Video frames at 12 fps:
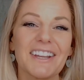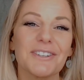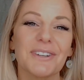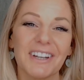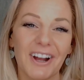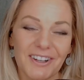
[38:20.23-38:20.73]

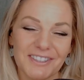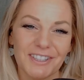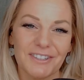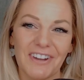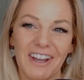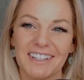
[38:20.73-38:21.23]
you can
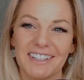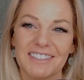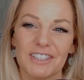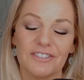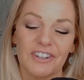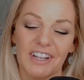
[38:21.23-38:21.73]
also find
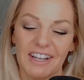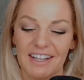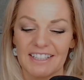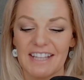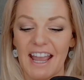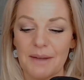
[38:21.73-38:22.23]
us over at
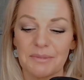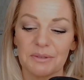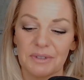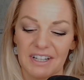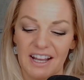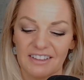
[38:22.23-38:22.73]
It's Aby
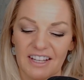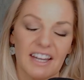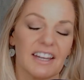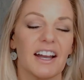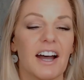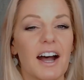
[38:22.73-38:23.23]

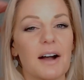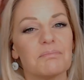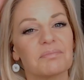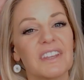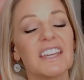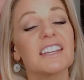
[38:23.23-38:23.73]

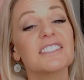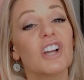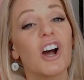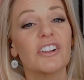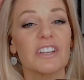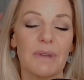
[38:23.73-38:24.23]
Rinella, His
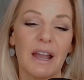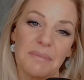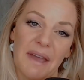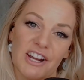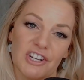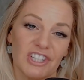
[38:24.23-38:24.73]
Calling, My
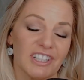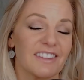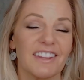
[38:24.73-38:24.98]
Passion.